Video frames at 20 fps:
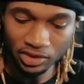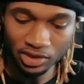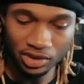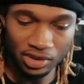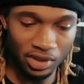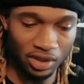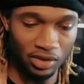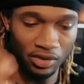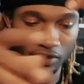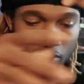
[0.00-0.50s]

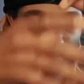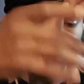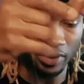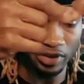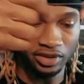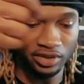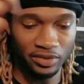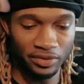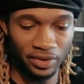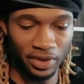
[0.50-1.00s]
So
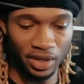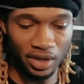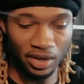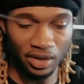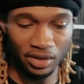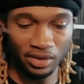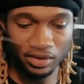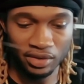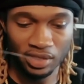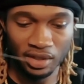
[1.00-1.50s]
first of
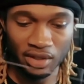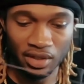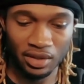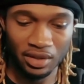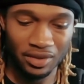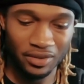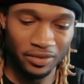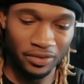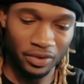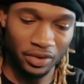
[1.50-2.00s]
all,
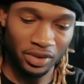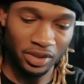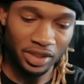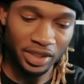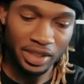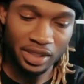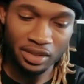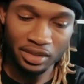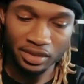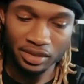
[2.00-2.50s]
for a
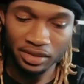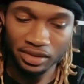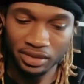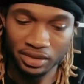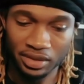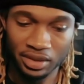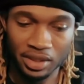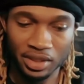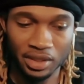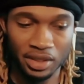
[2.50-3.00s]
leader,
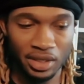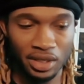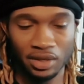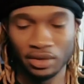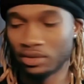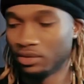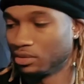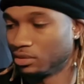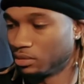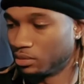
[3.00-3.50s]

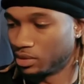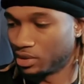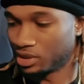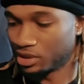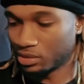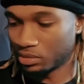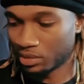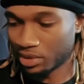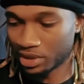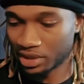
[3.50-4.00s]
we
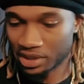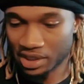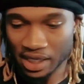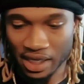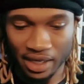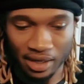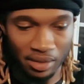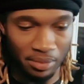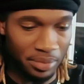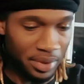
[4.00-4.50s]
just want to
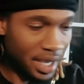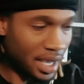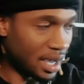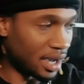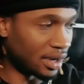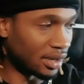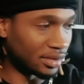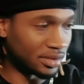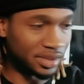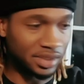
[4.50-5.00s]
take
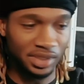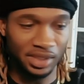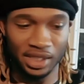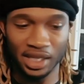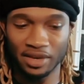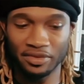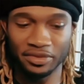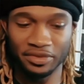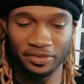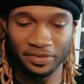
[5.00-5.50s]
about
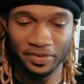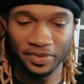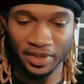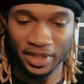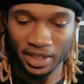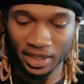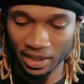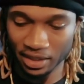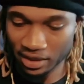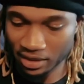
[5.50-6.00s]
7
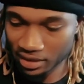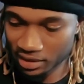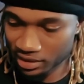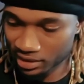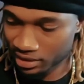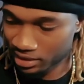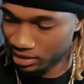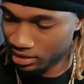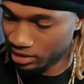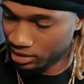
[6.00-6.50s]
feet,
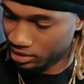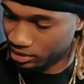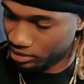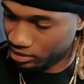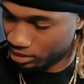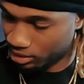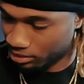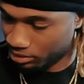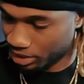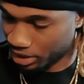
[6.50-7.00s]

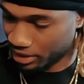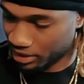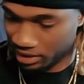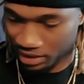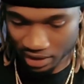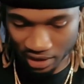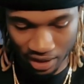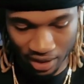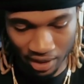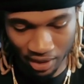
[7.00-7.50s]
something
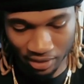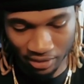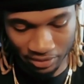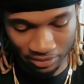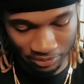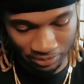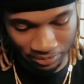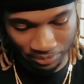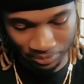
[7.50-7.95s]
like that.